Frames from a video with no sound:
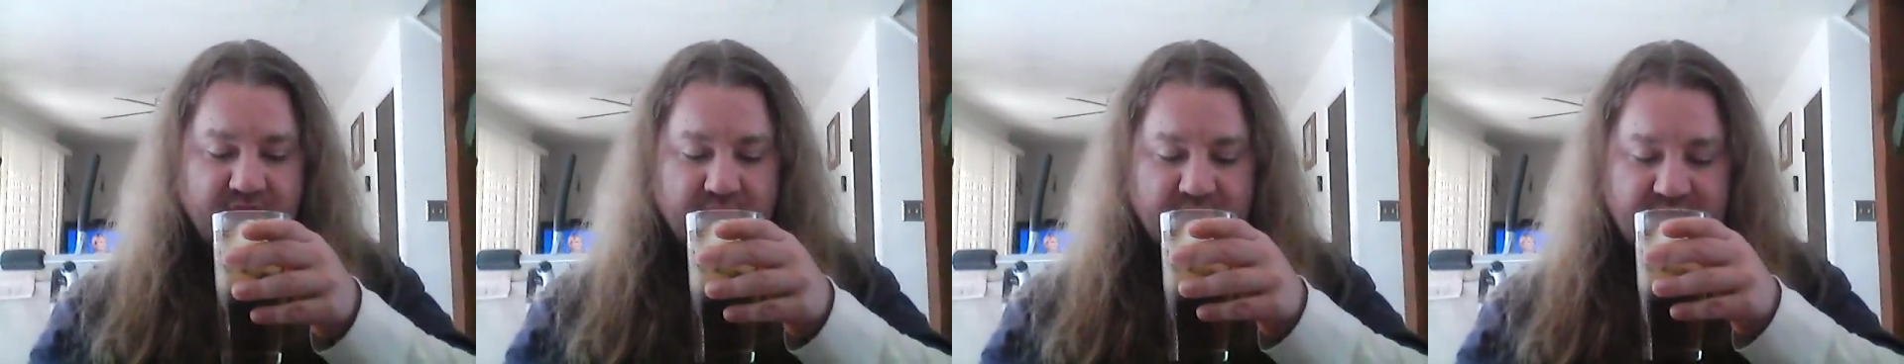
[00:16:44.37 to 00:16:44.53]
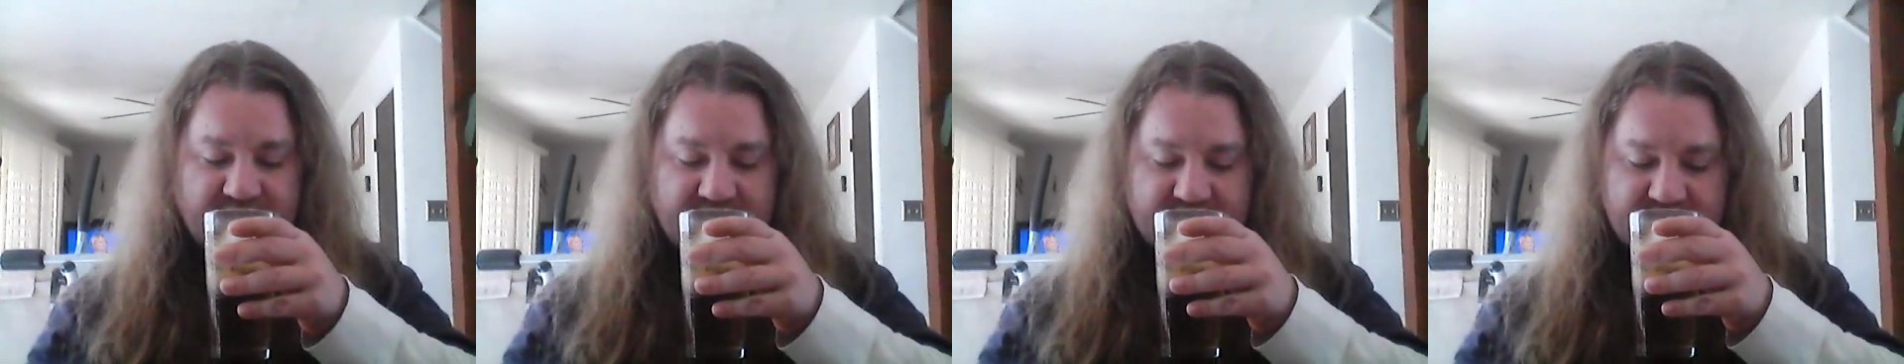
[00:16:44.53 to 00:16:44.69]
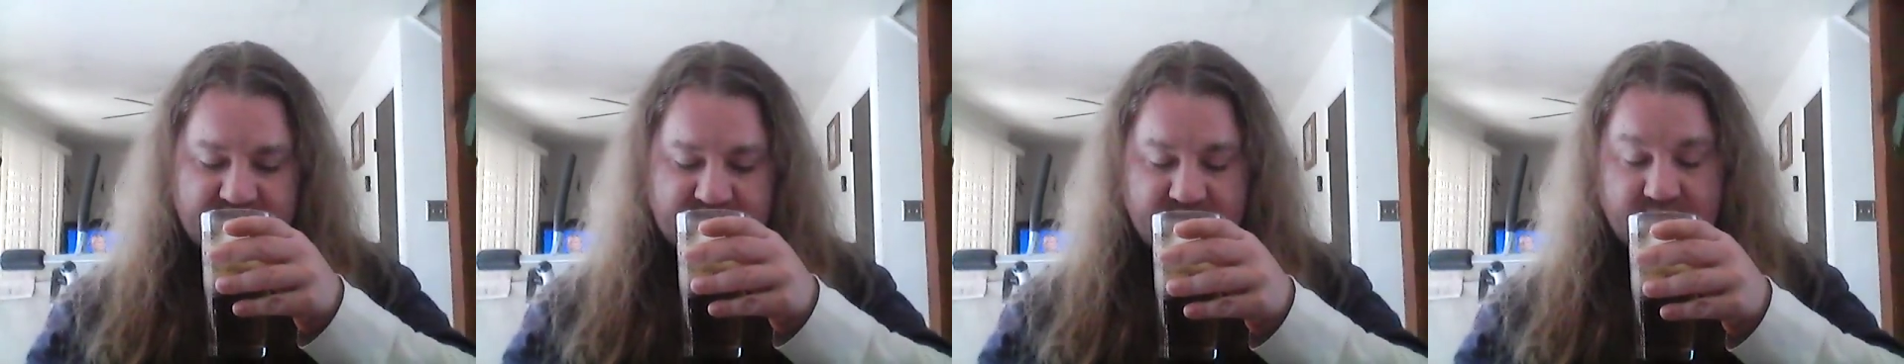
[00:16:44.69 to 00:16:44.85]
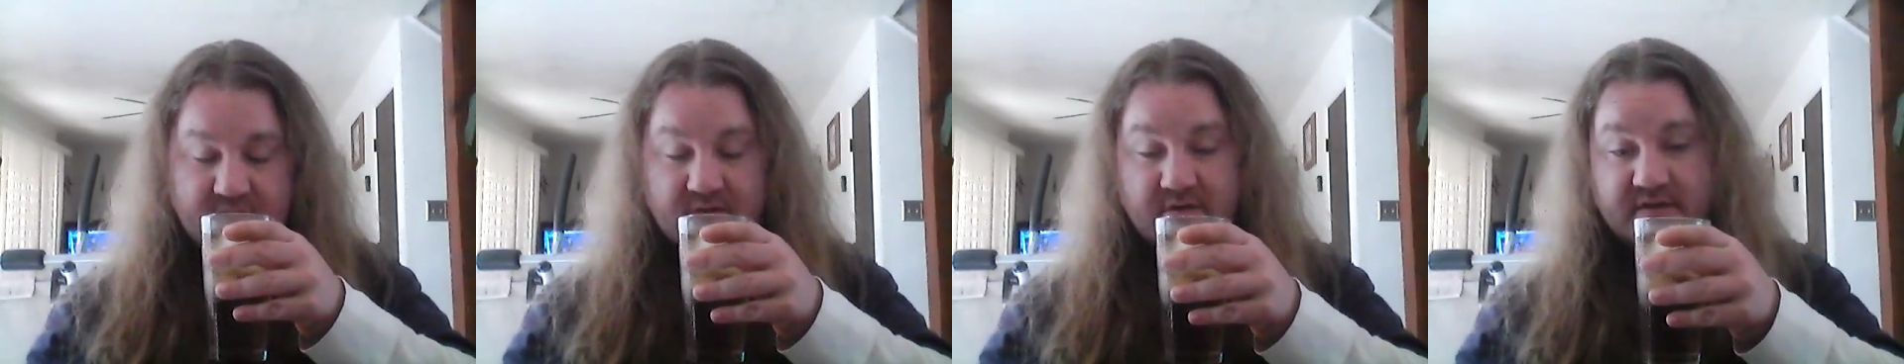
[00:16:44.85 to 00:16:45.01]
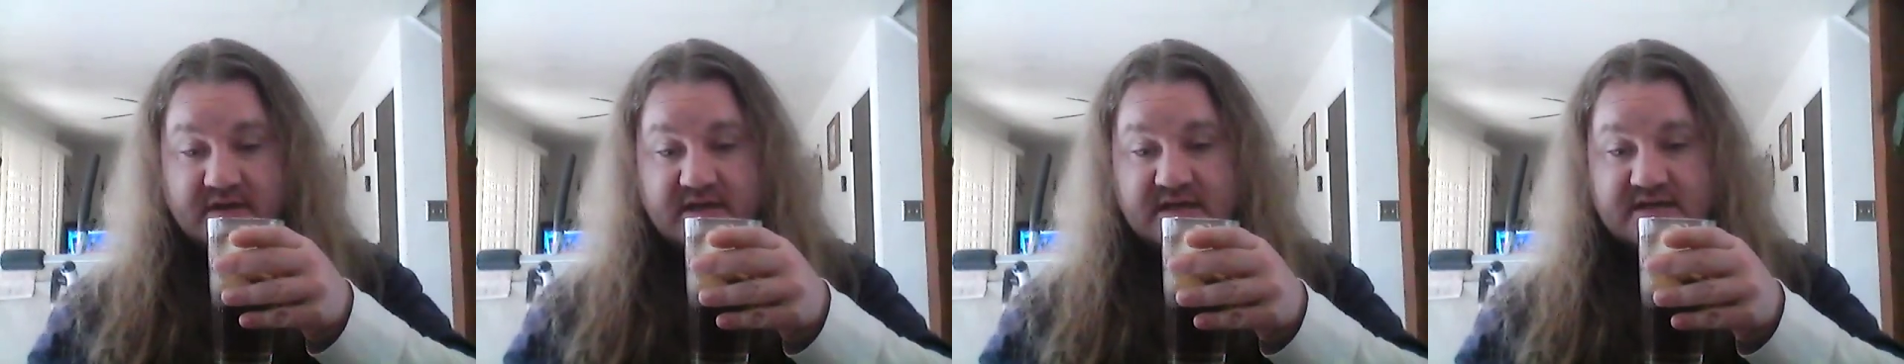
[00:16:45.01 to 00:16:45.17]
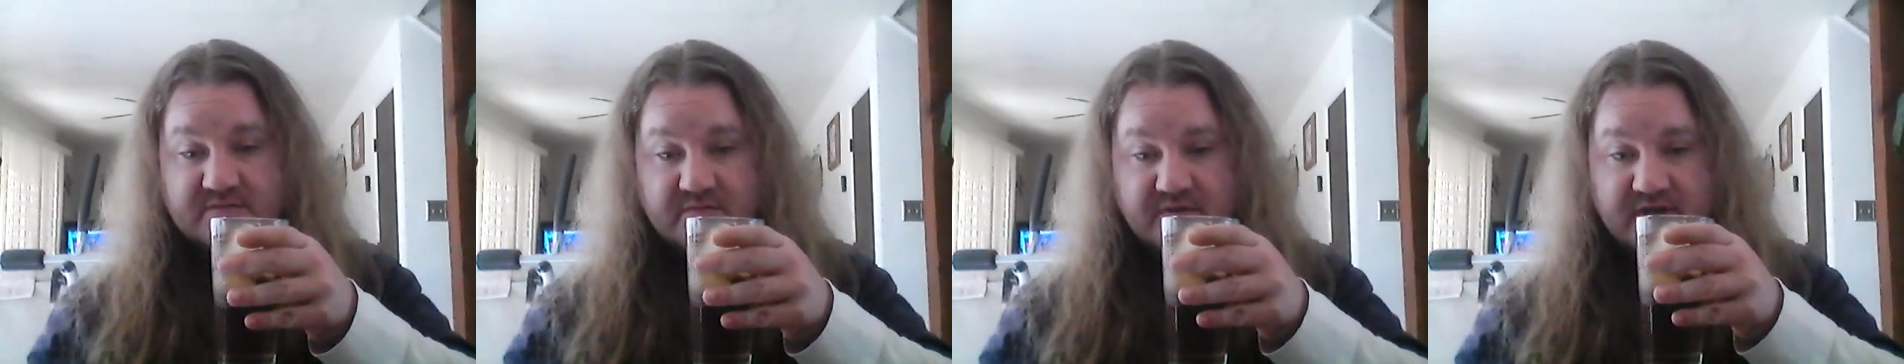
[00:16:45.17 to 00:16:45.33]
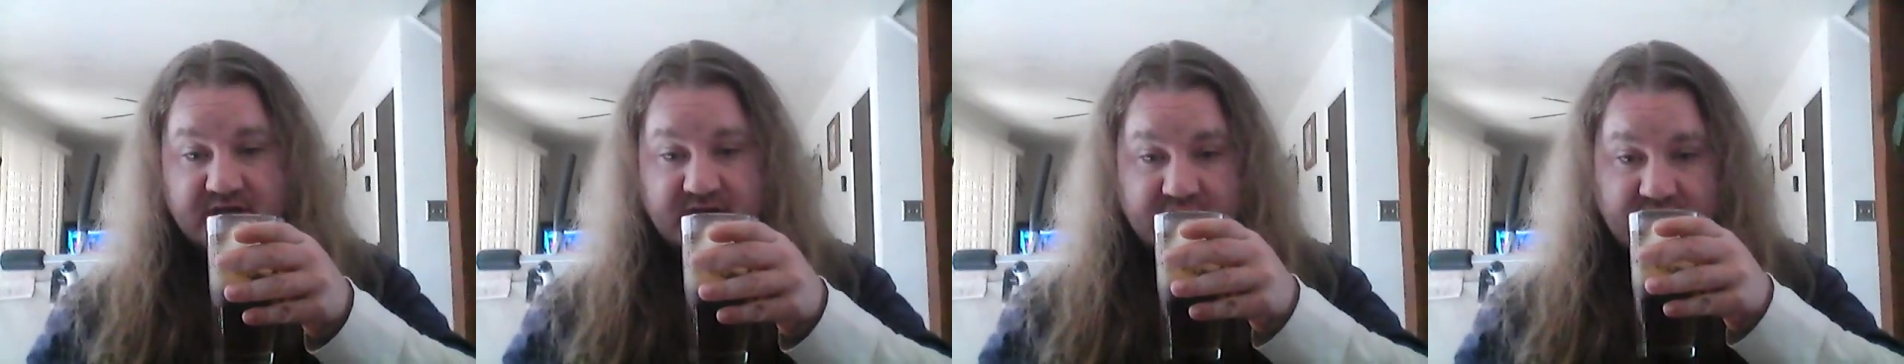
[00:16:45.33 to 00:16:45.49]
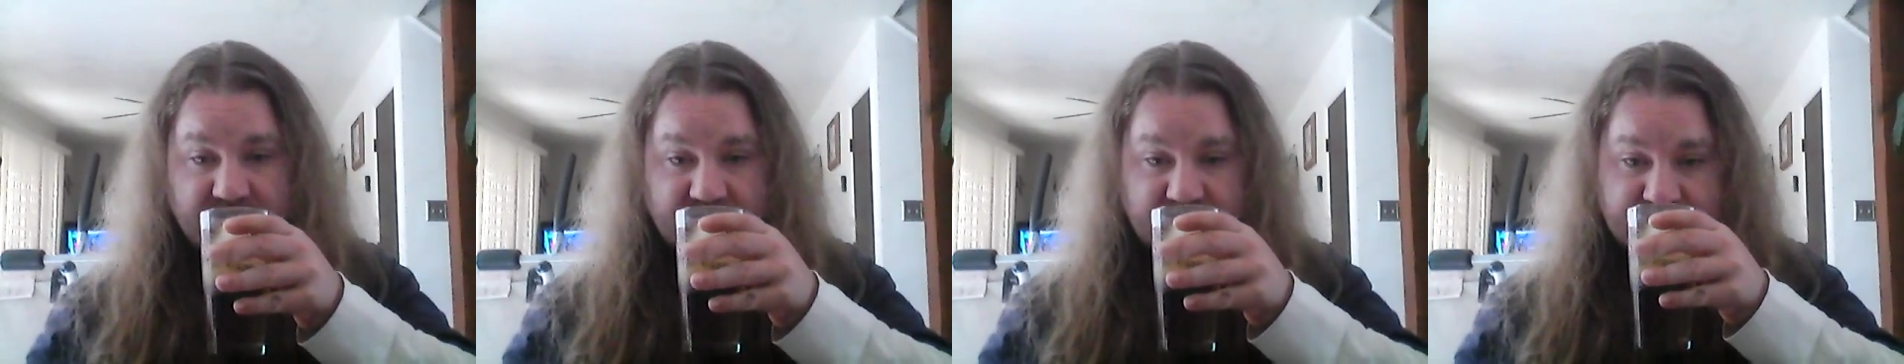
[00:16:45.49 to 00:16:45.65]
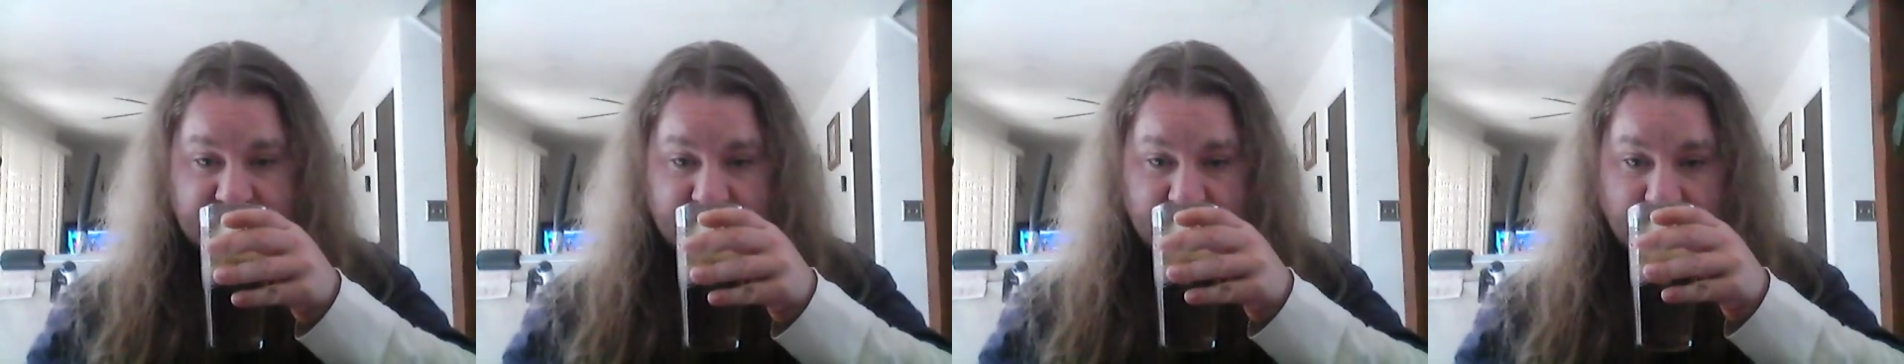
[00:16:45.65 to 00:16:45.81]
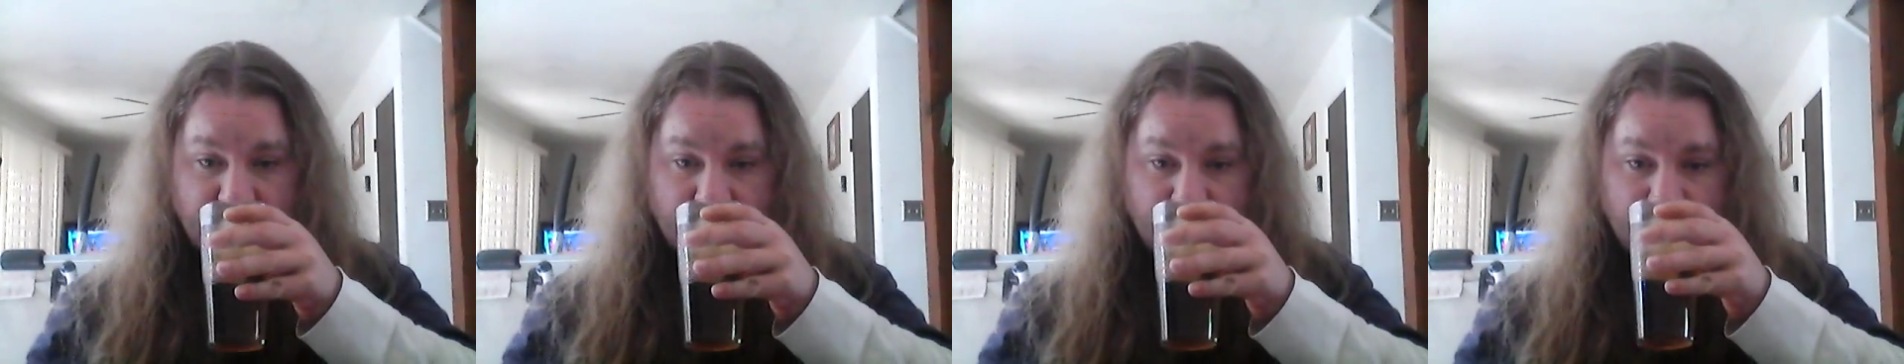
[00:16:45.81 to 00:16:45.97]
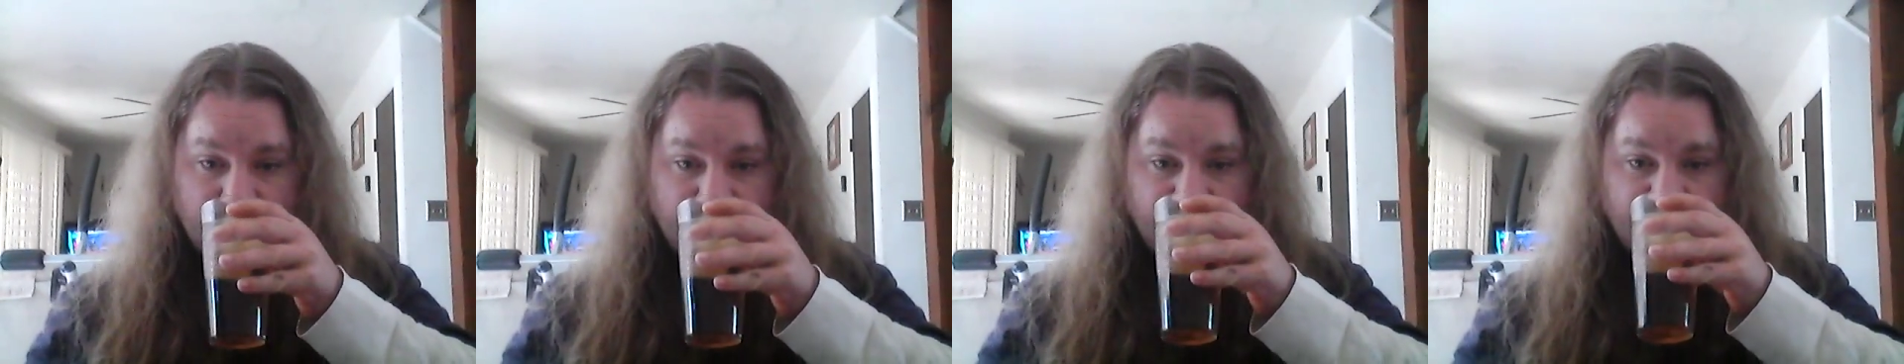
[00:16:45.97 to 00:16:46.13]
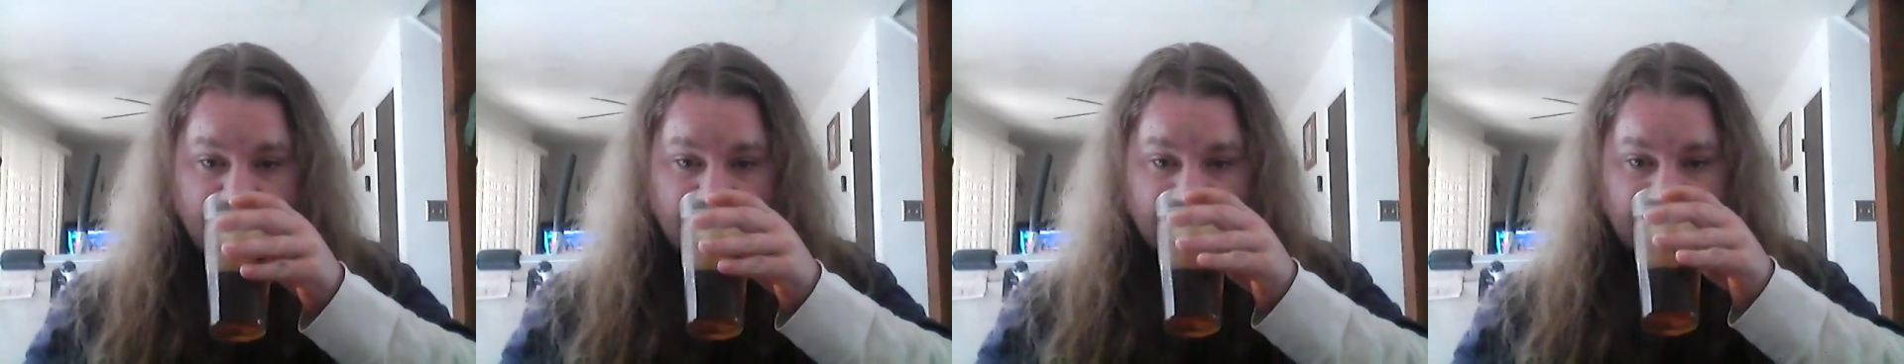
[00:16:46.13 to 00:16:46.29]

from this weekend, so